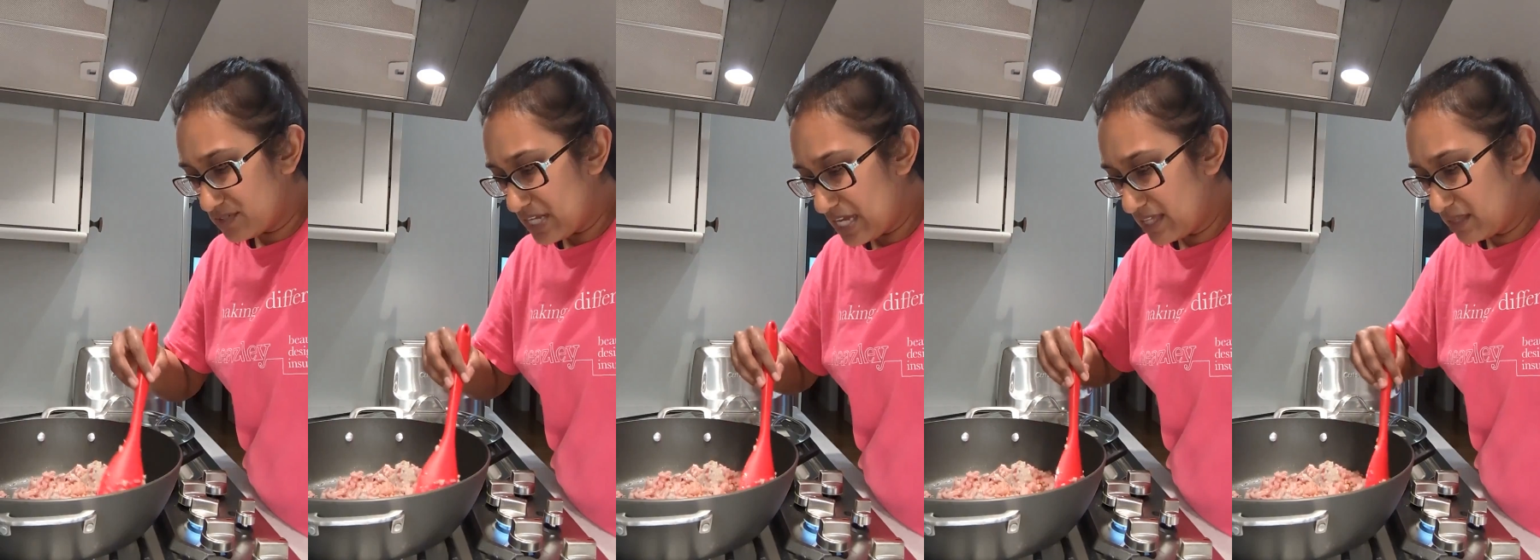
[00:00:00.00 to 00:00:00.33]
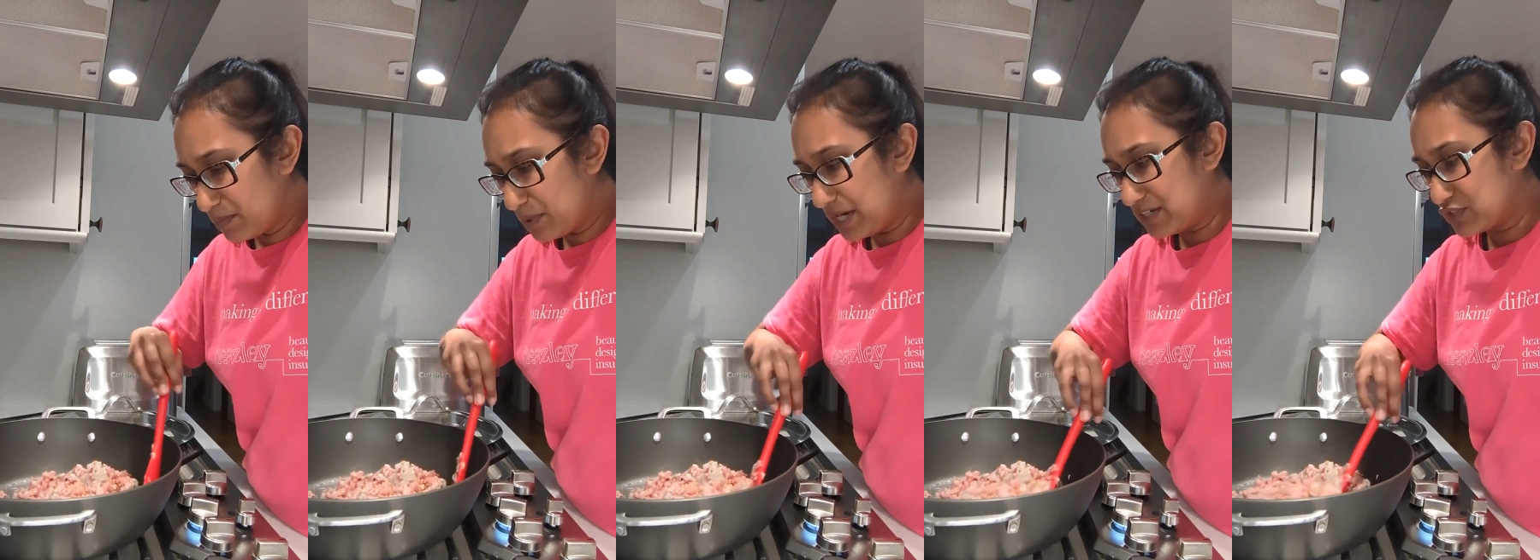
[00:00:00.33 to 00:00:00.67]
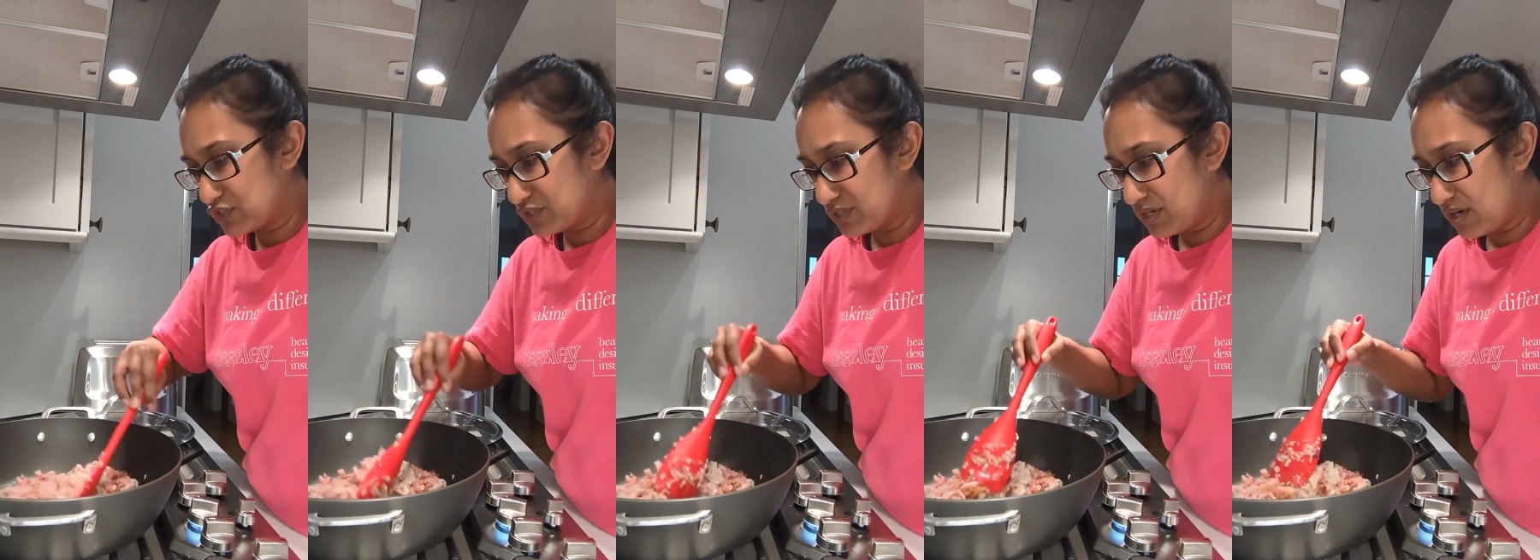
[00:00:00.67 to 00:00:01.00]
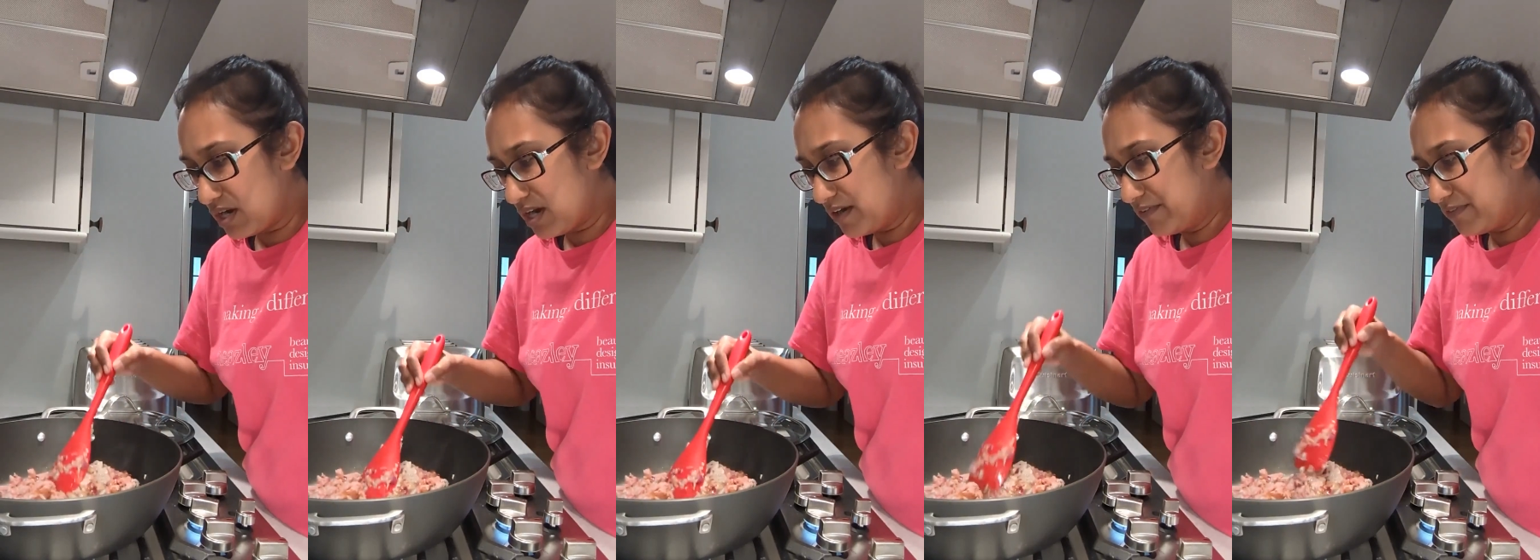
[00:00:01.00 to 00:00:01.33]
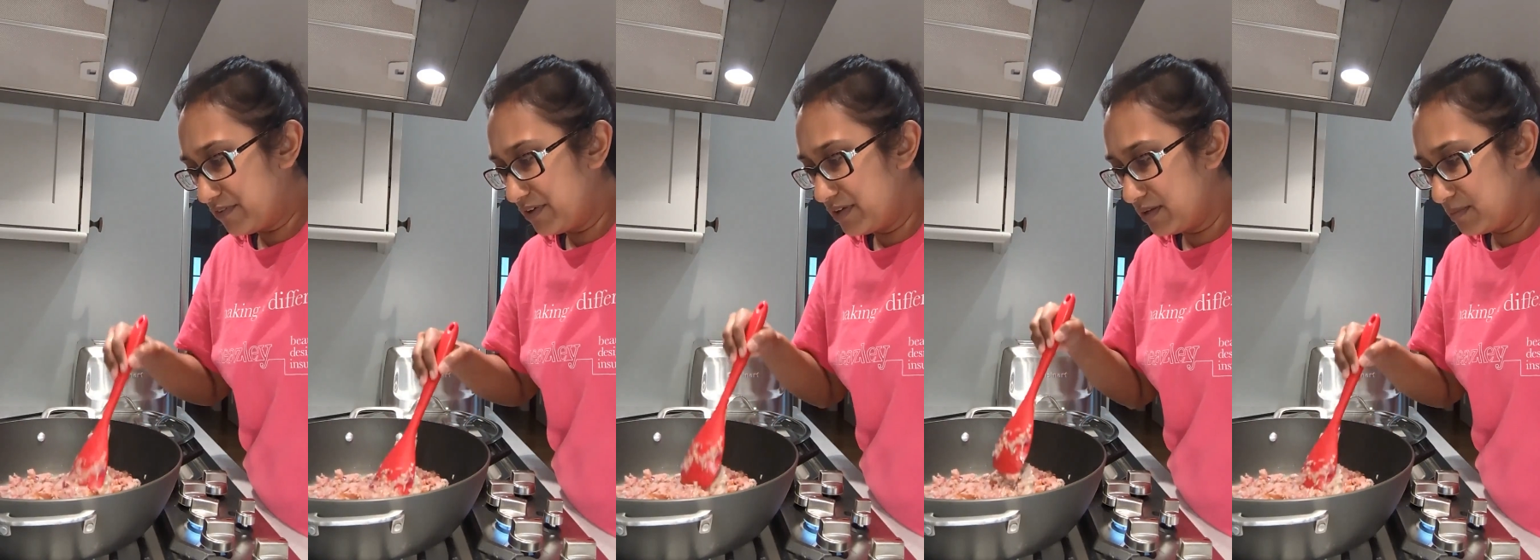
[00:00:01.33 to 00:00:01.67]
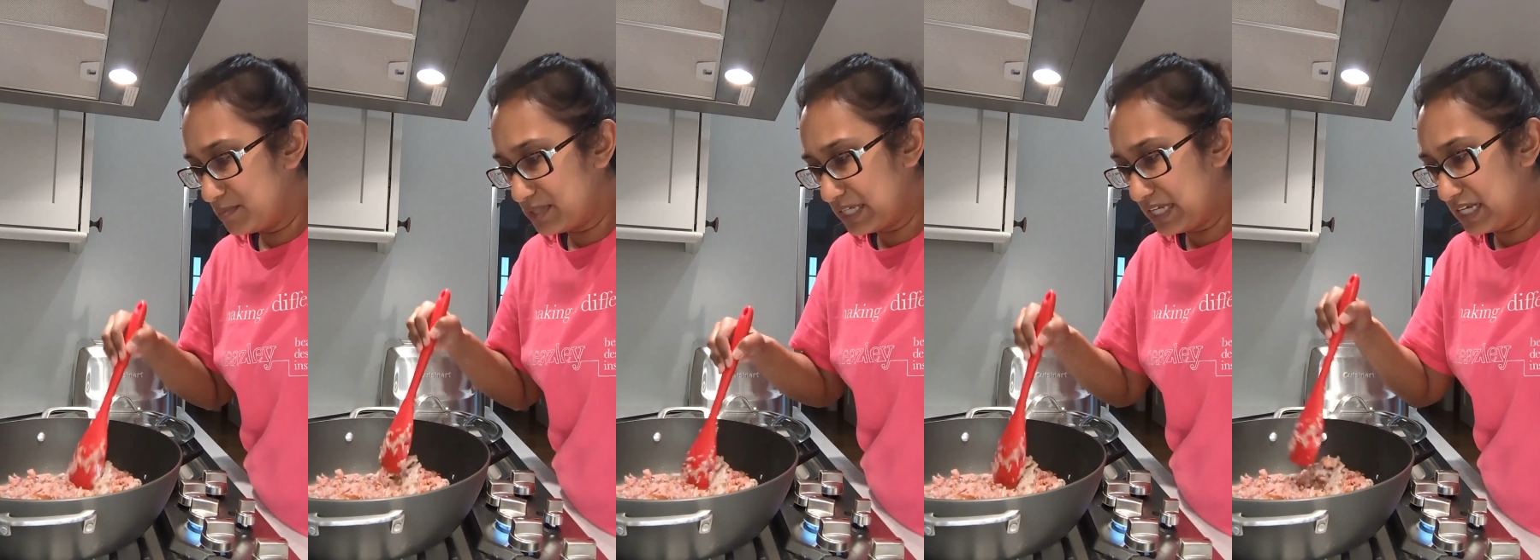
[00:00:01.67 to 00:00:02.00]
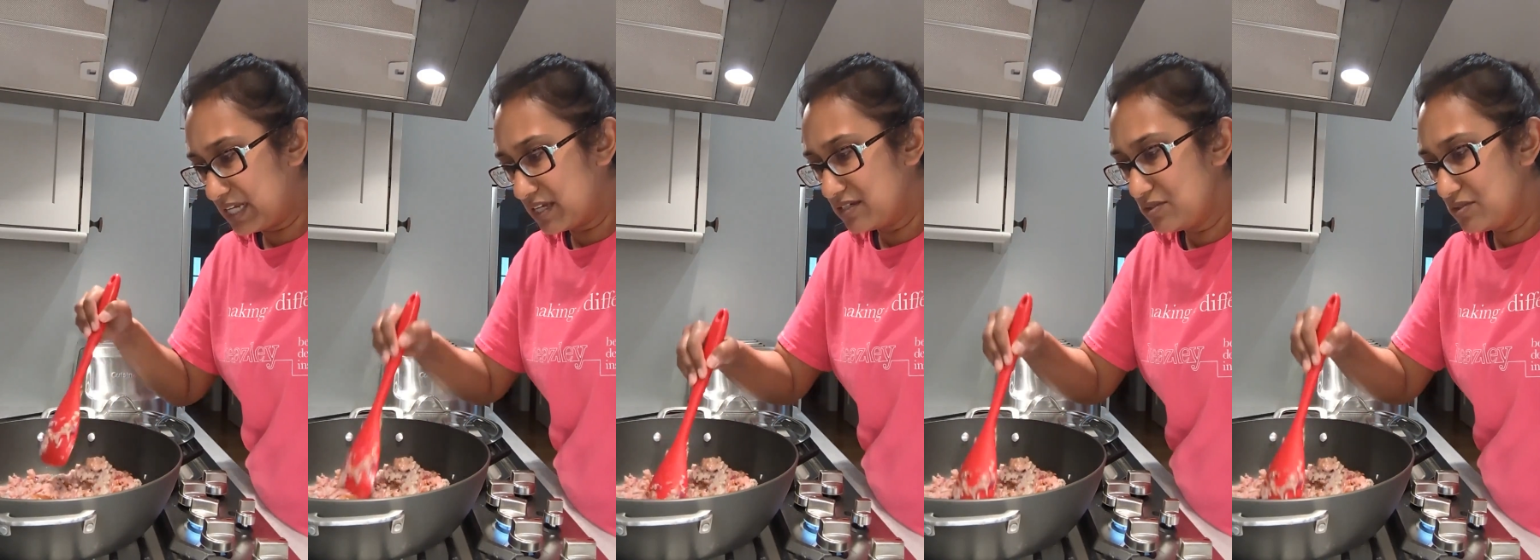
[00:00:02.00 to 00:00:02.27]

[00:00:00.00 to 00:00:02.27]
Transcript: take the pressure off planning.